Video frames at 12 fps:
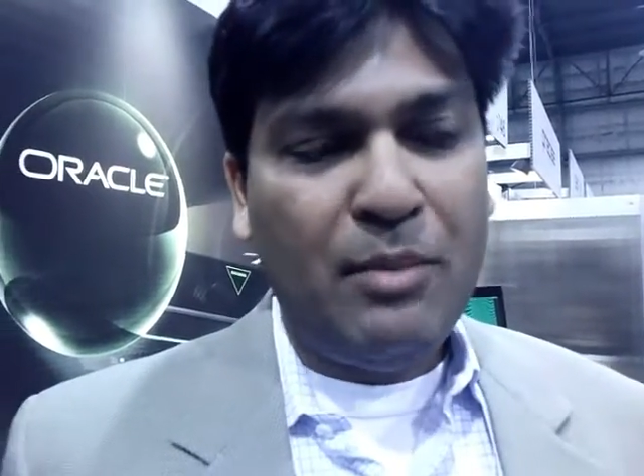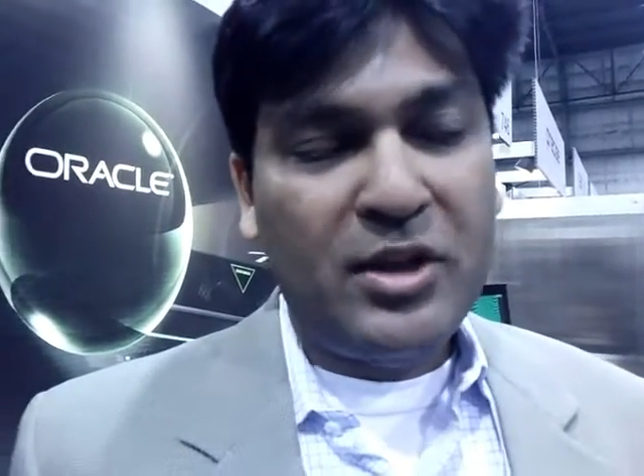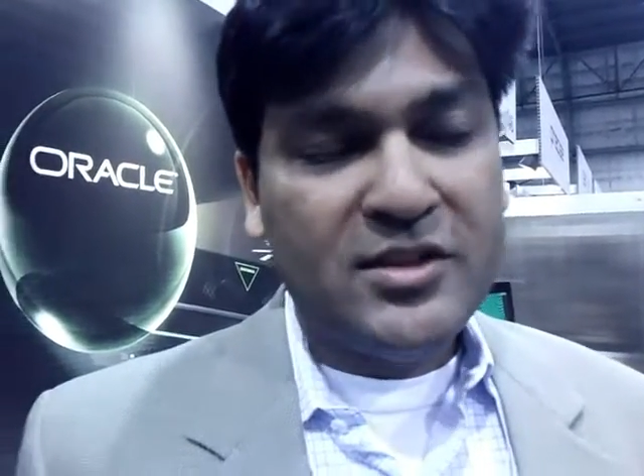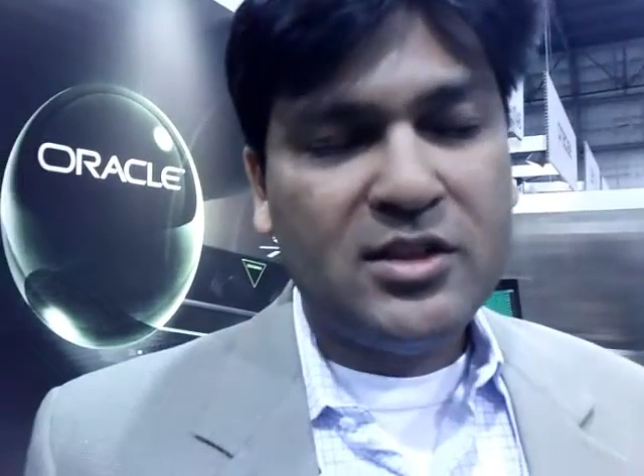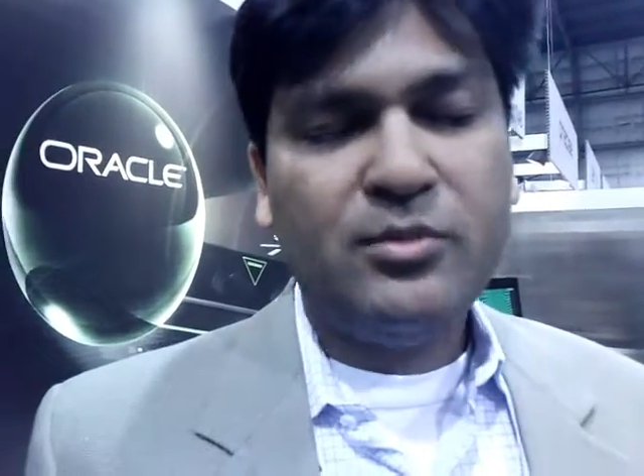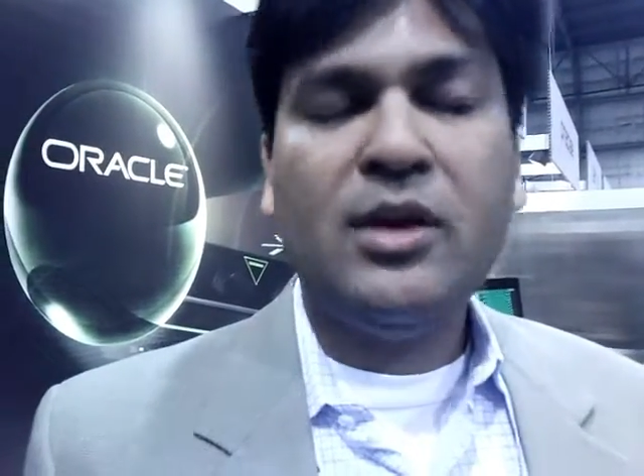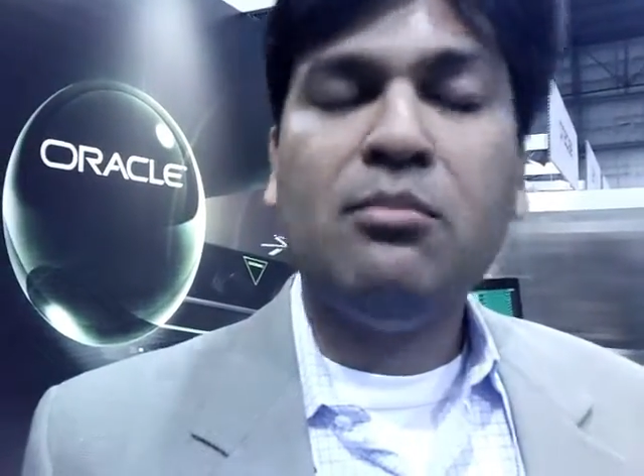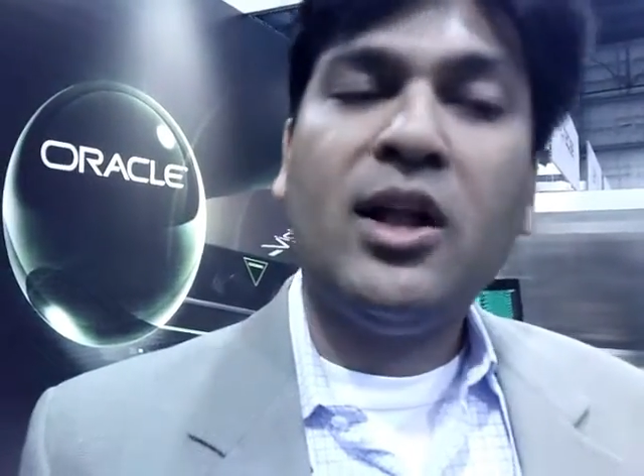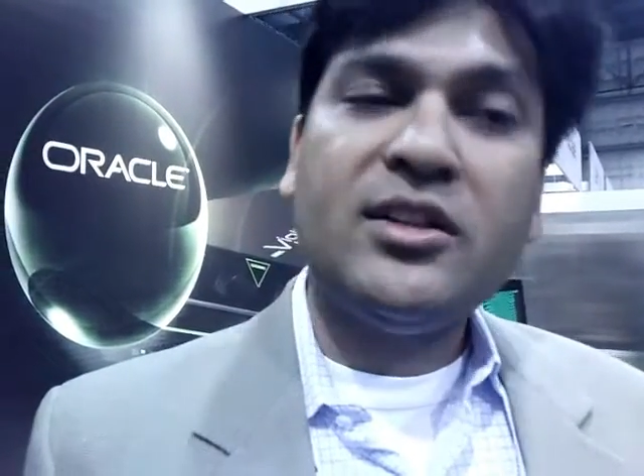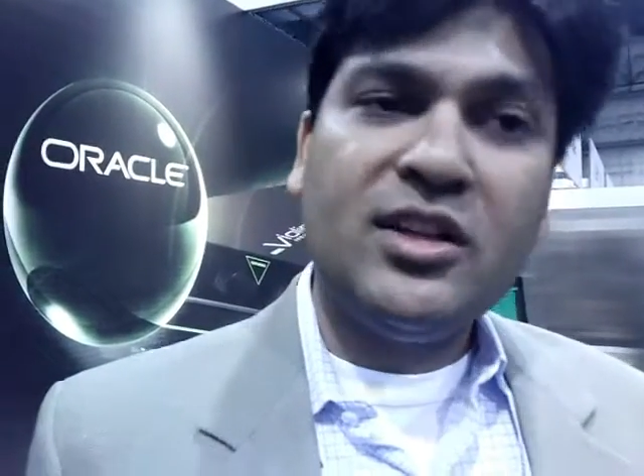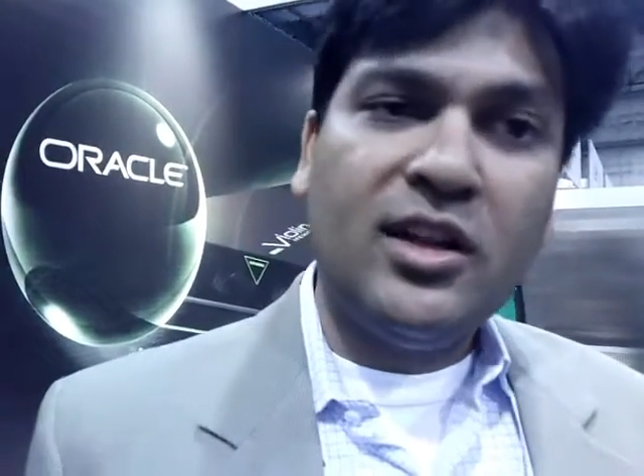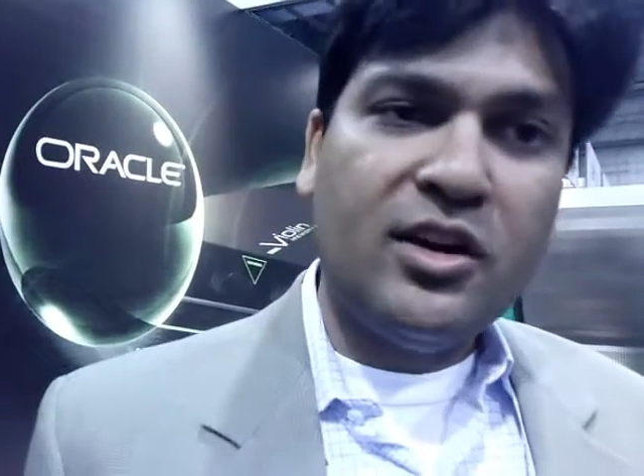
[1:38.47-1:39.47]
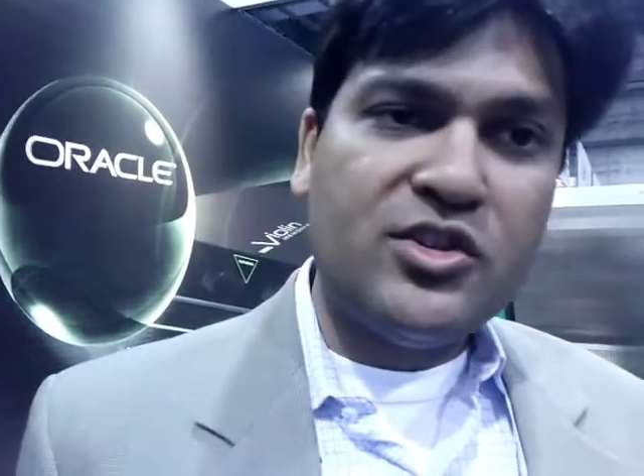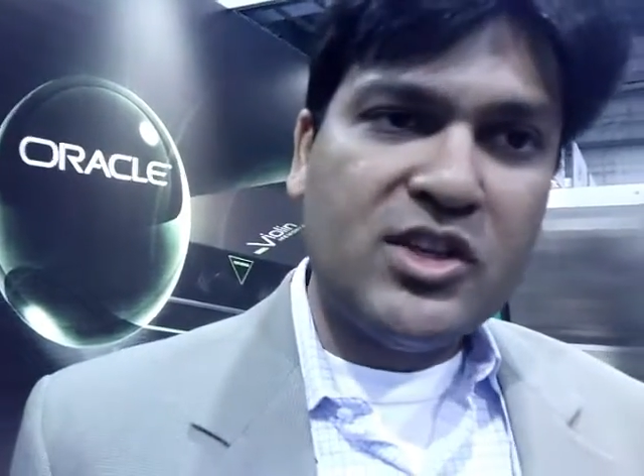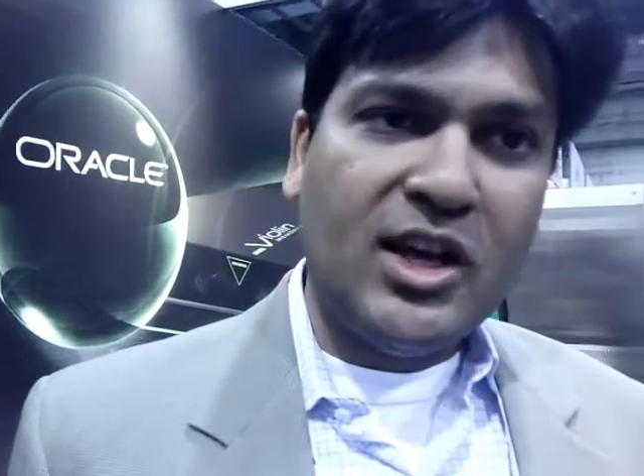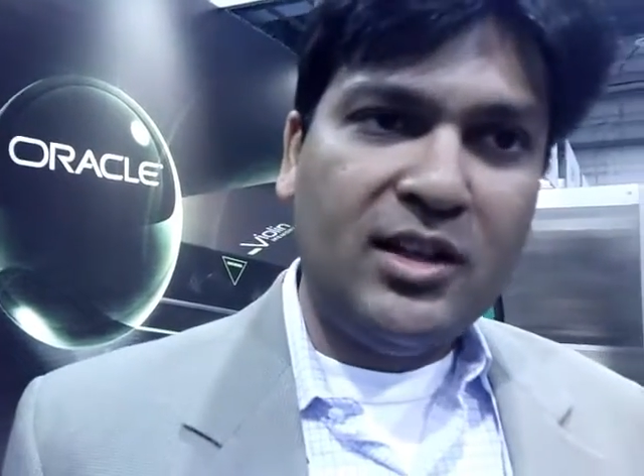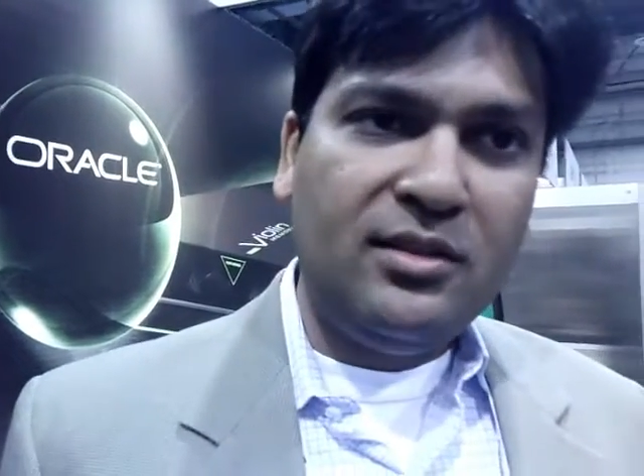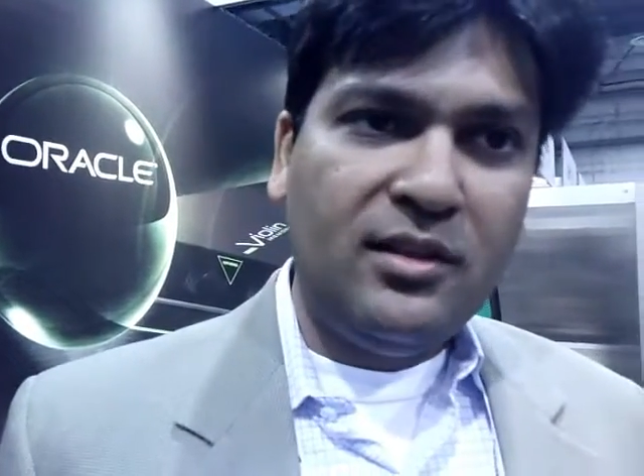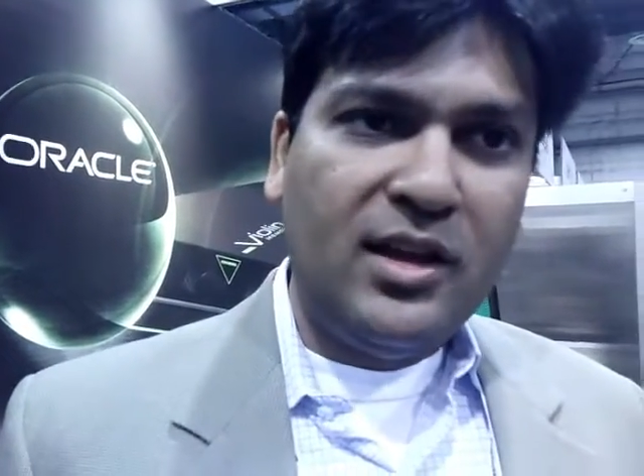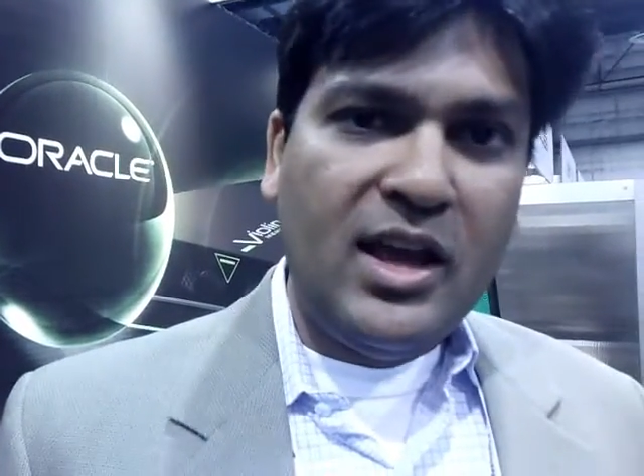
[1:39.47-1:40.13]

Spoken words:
MLC being multi-layer cell,